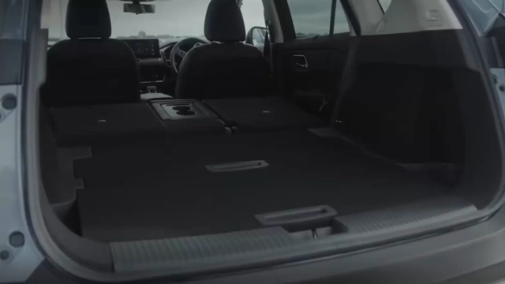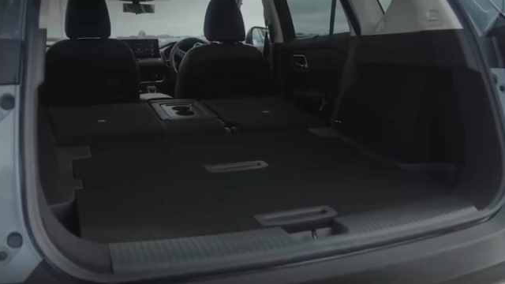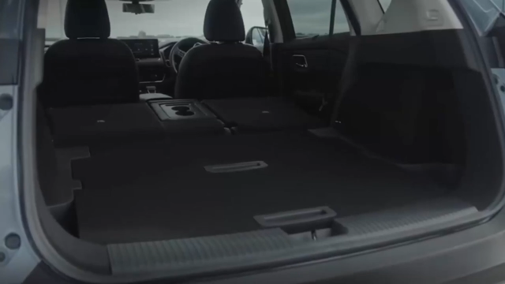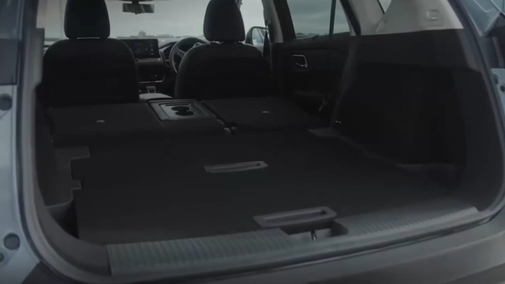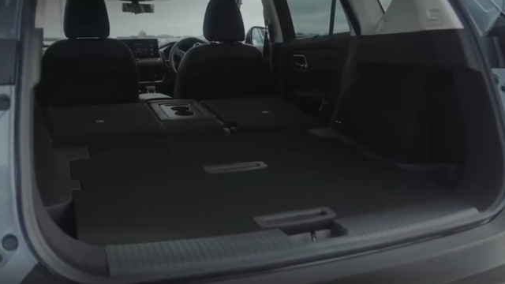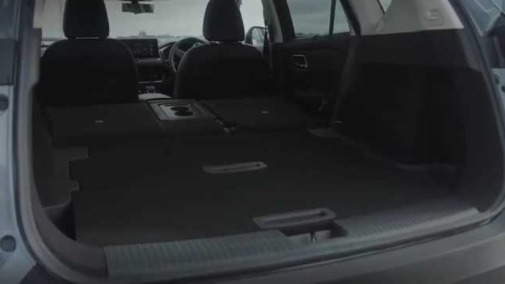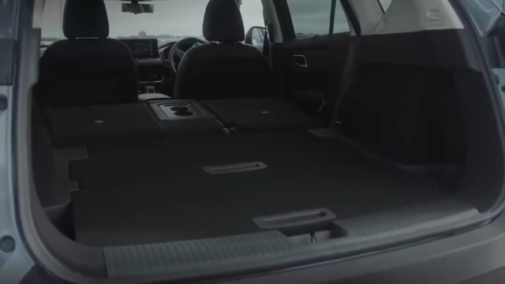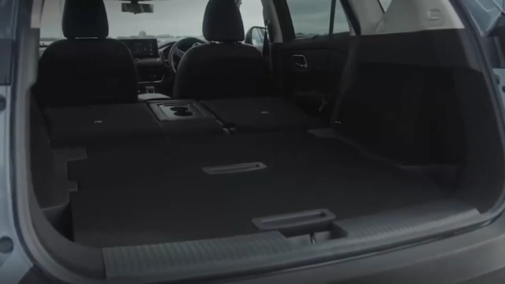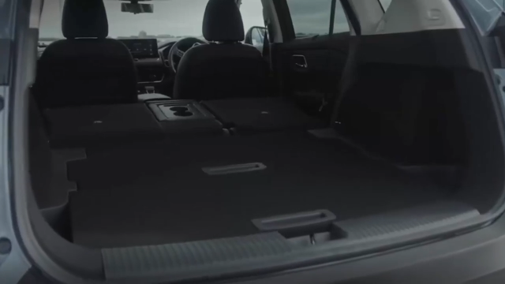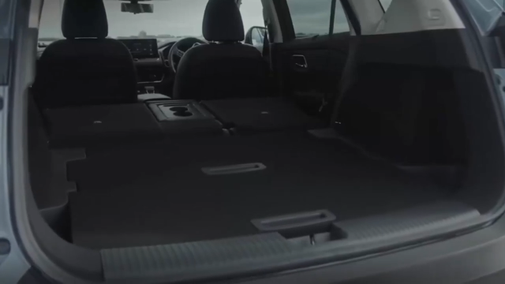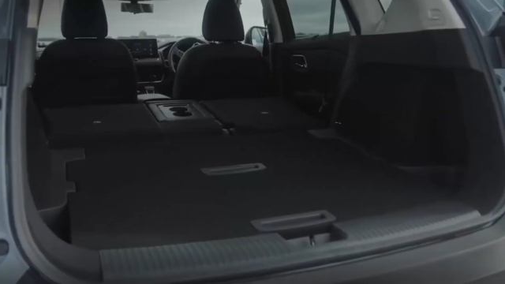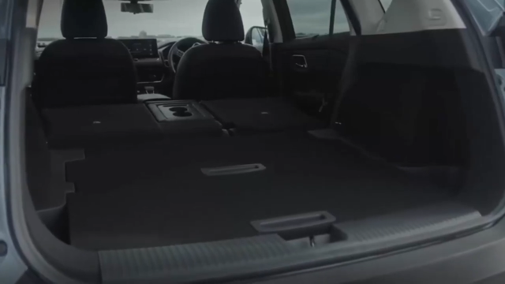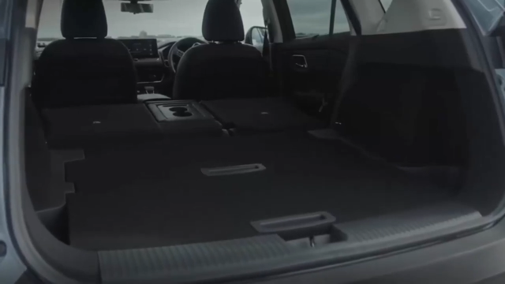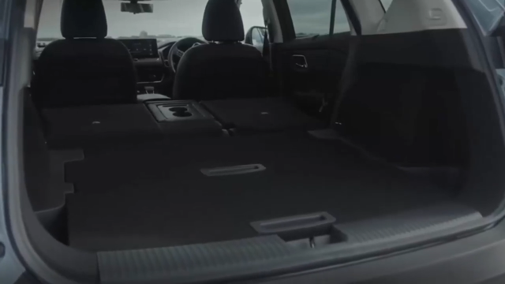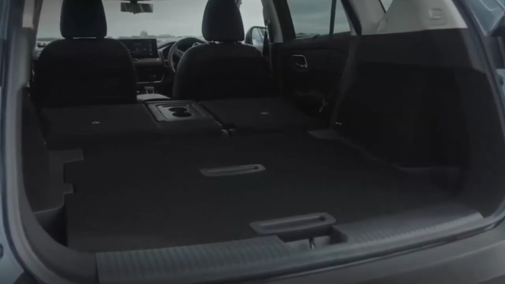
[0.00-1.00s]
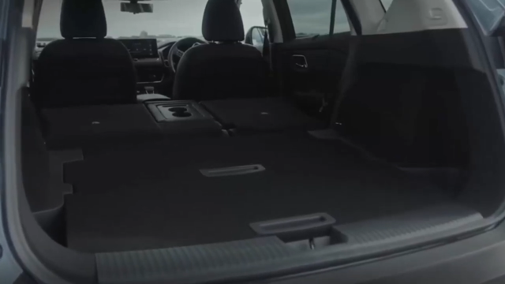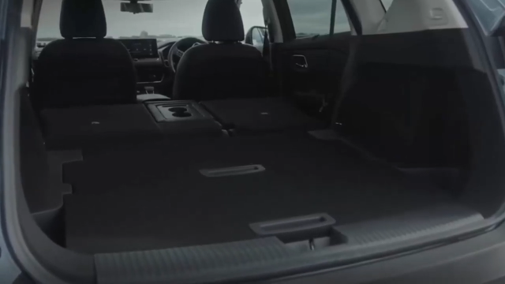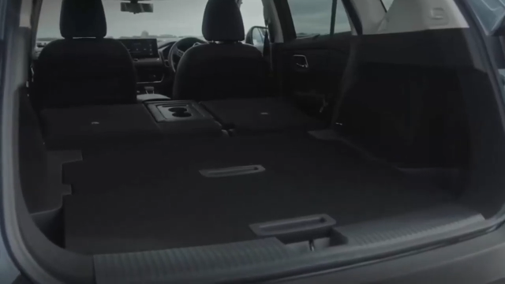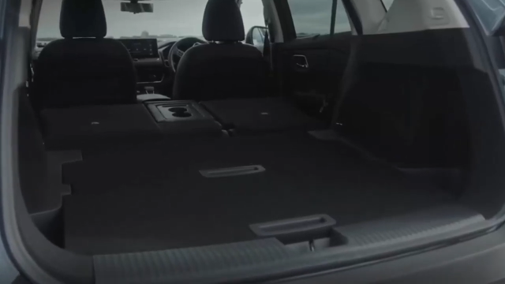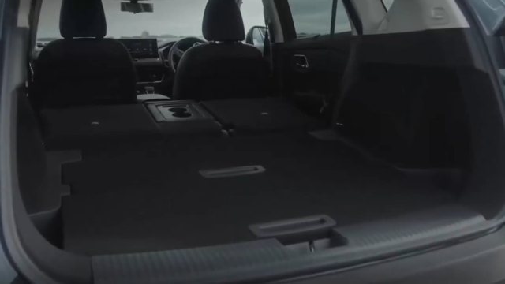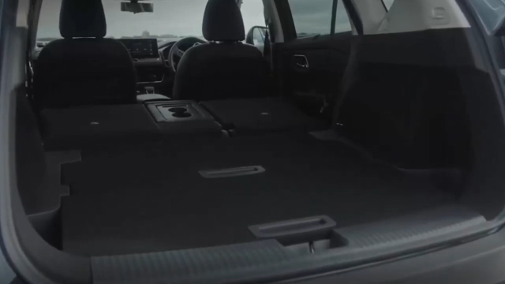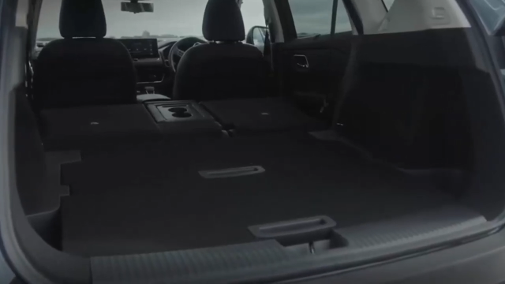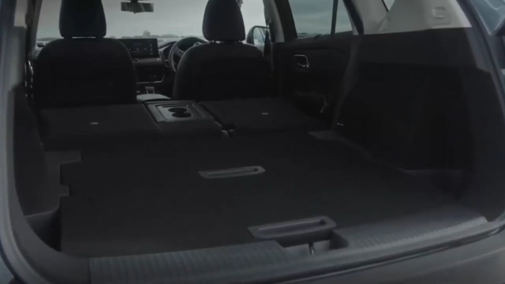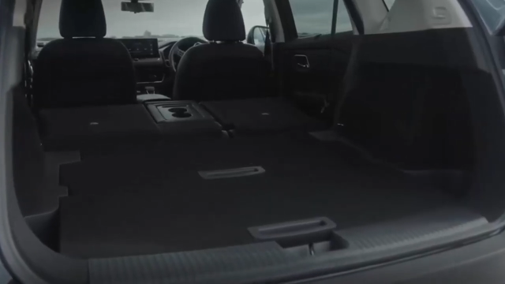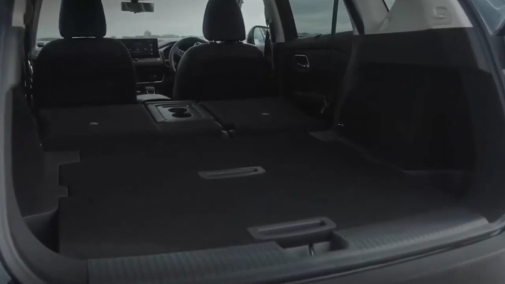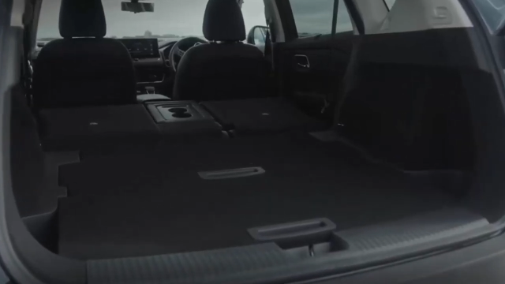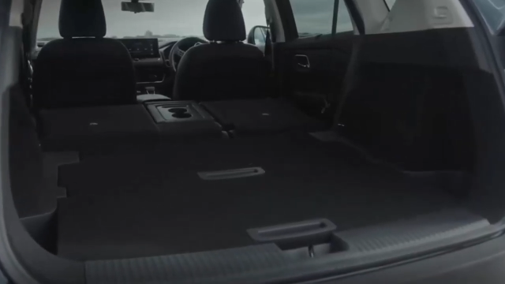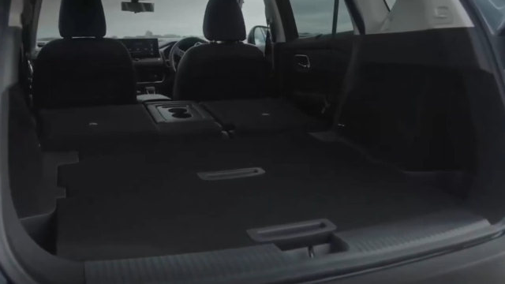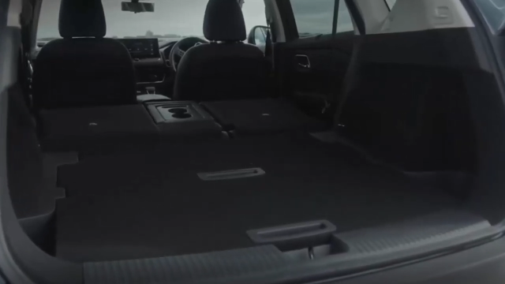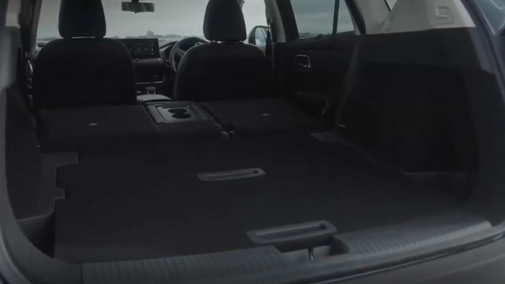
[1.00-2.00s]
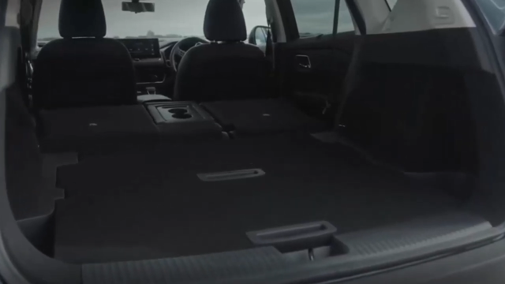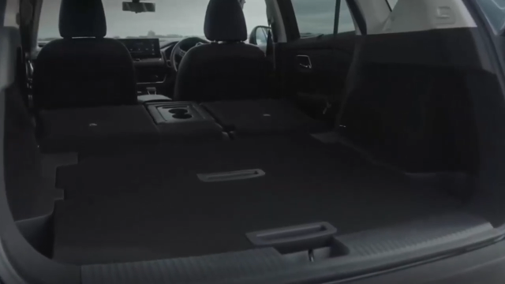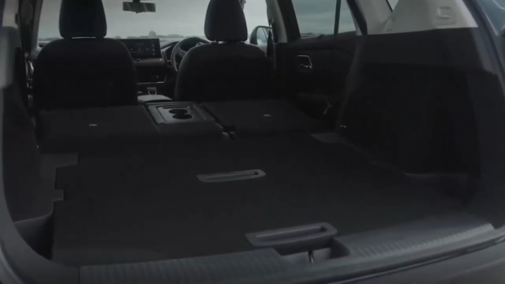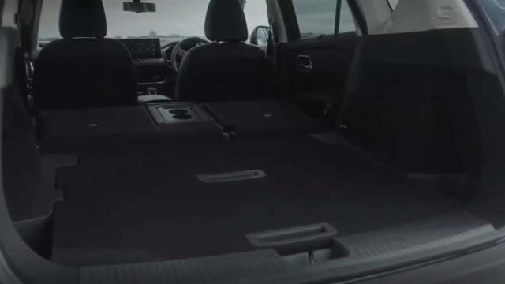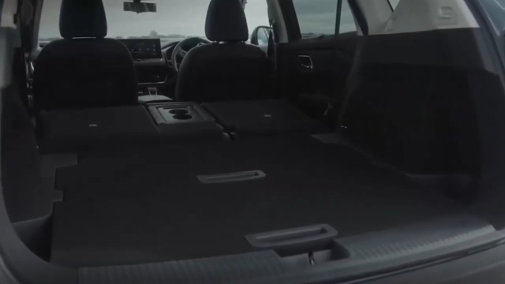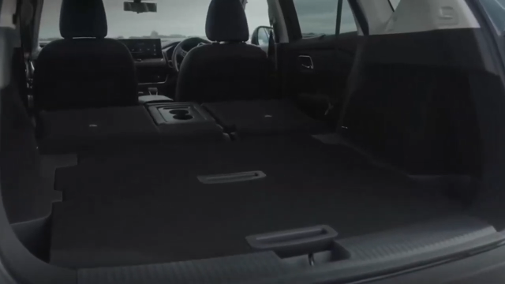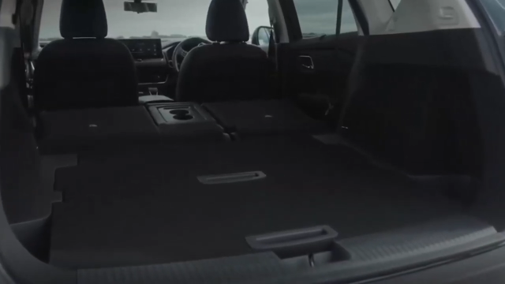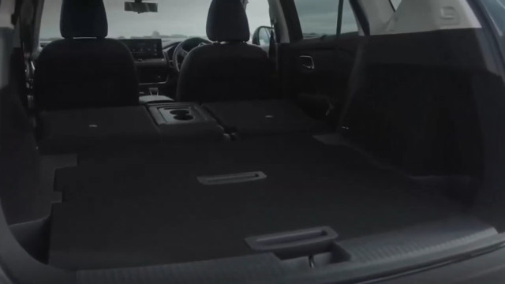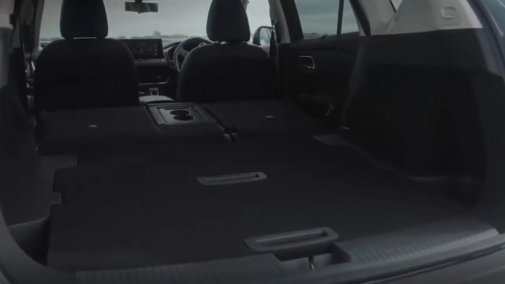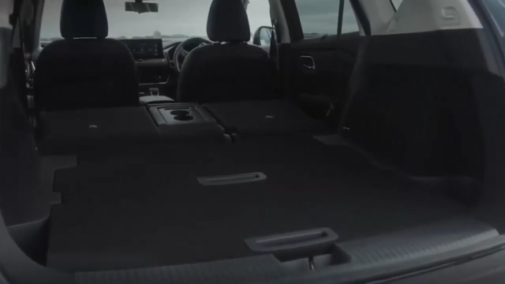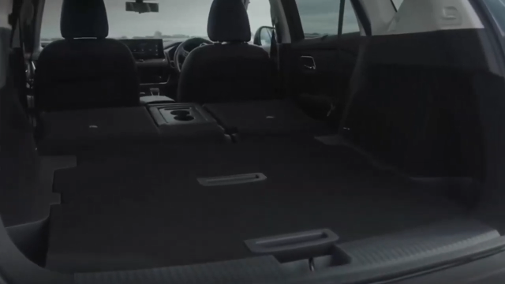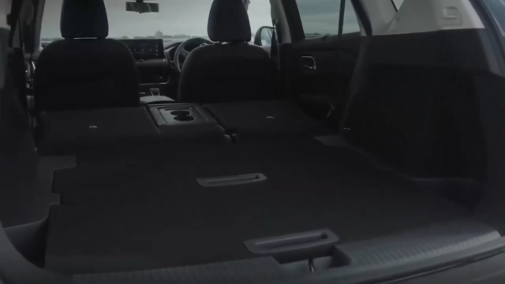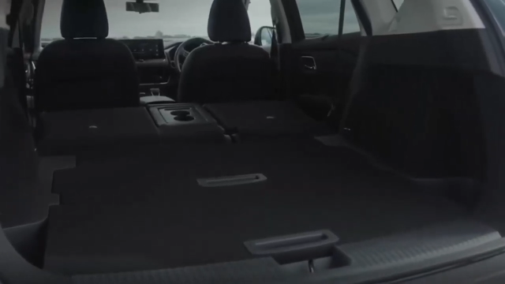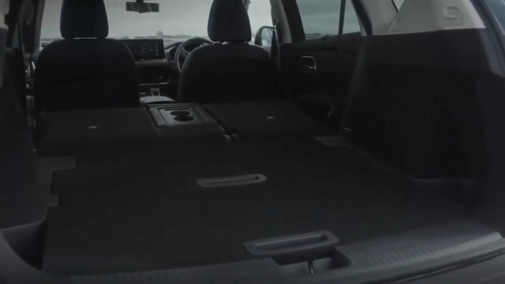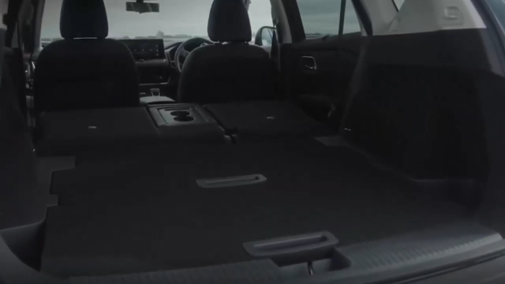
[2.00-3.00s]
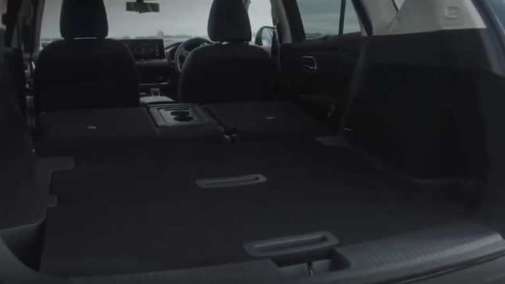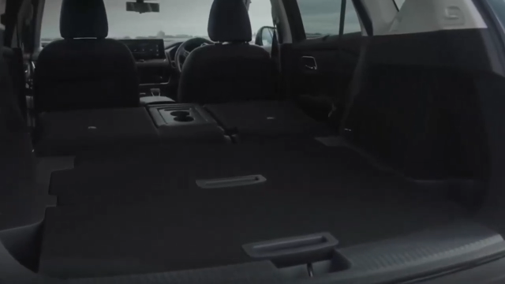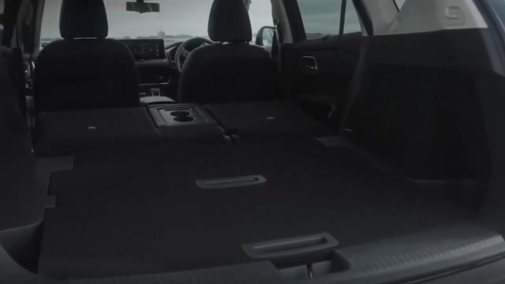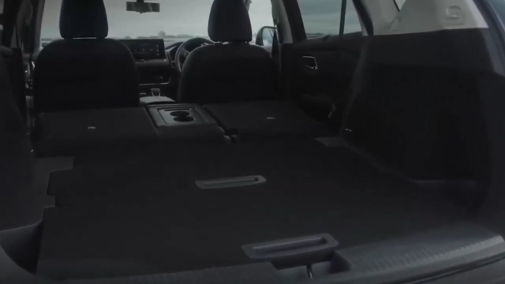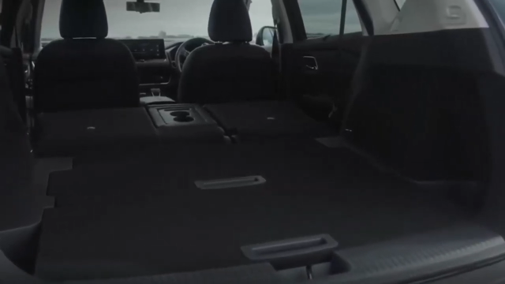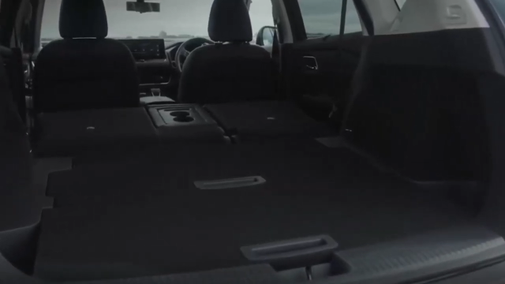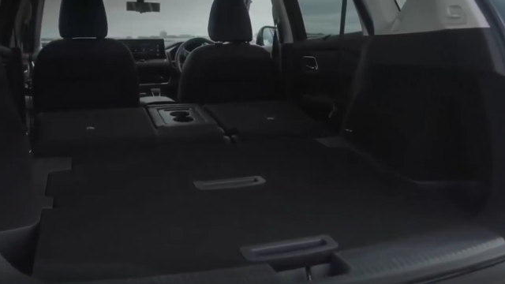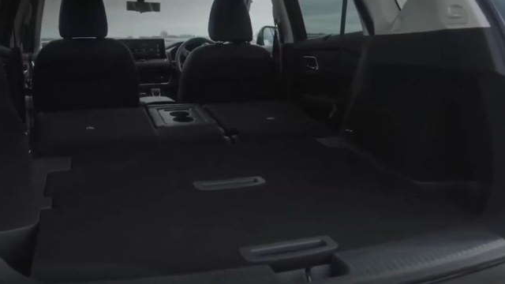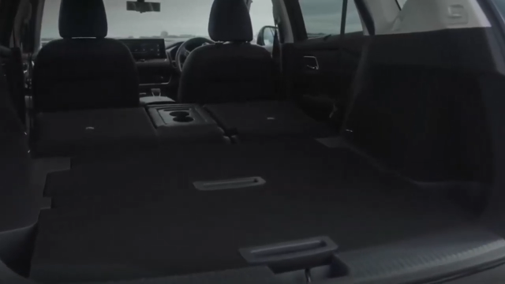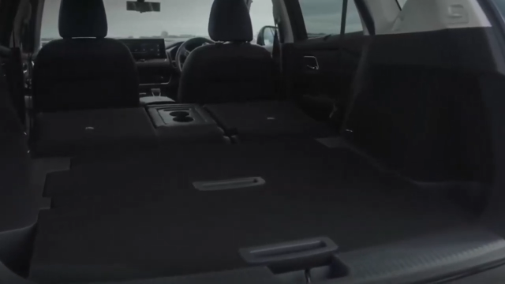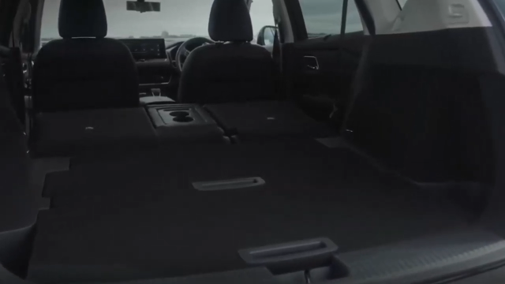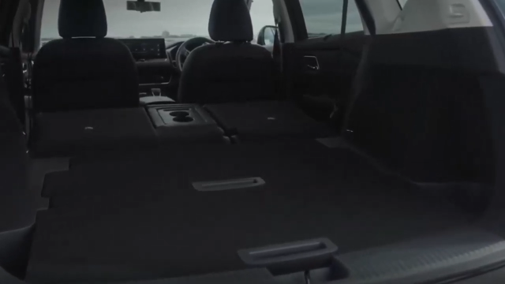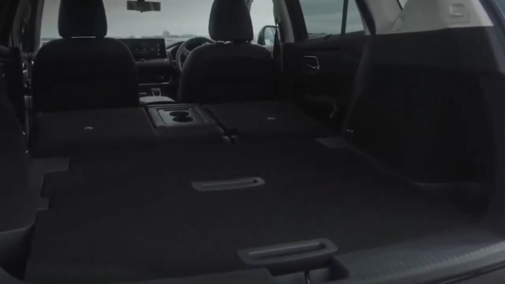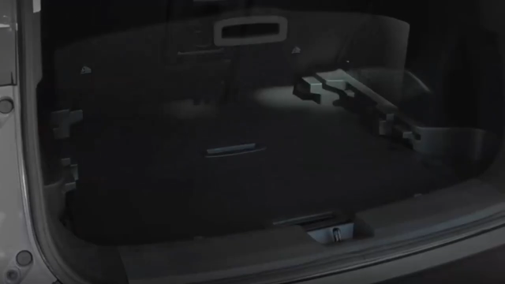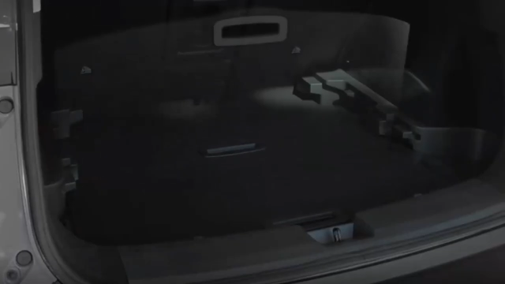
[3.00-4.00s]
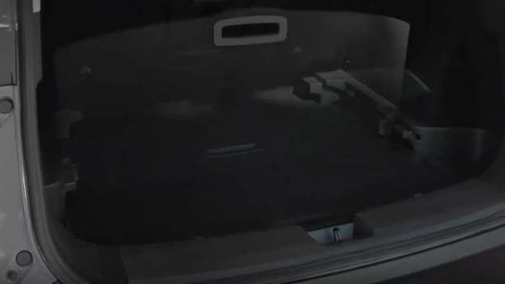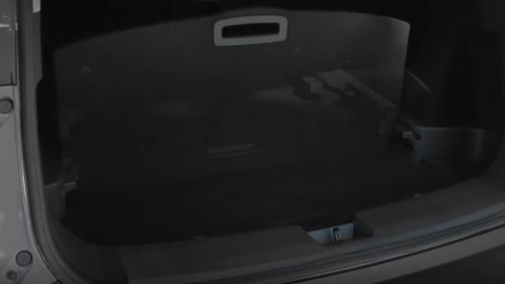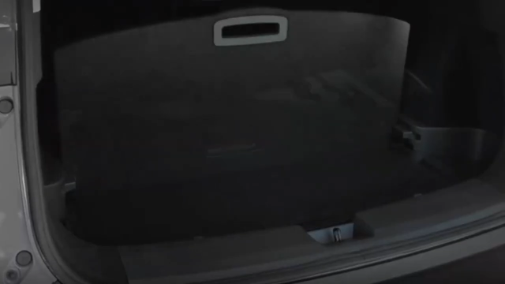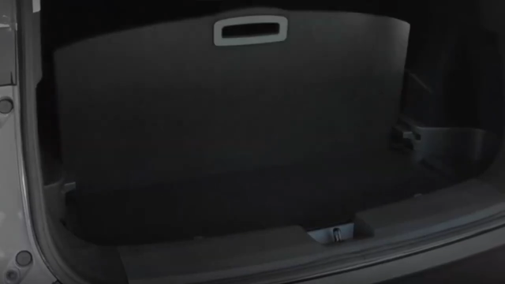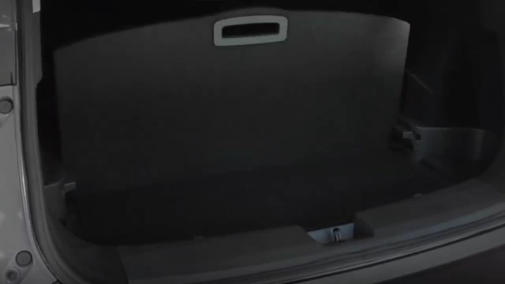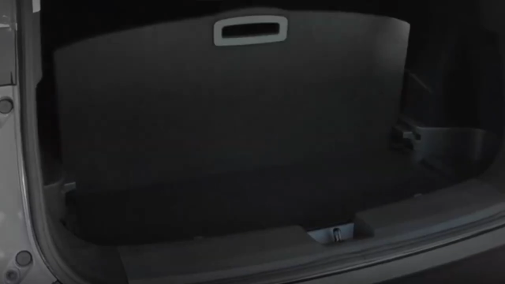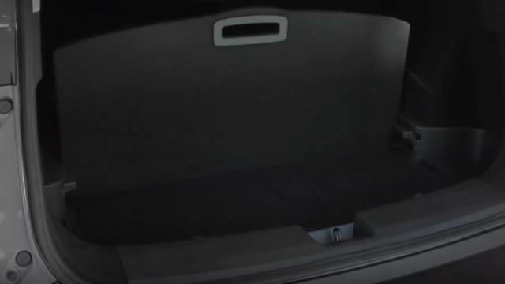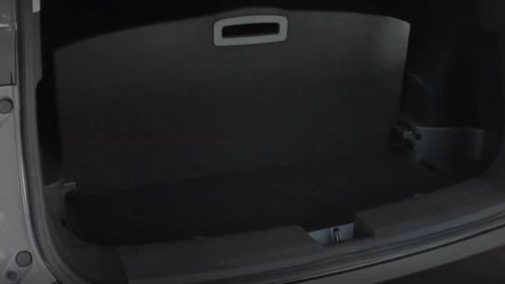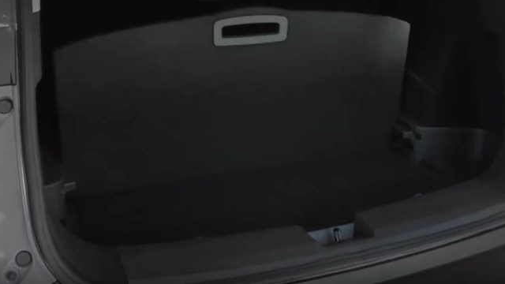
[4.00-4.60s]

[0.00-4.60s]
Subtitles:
No face is visible, so there are no lips to read.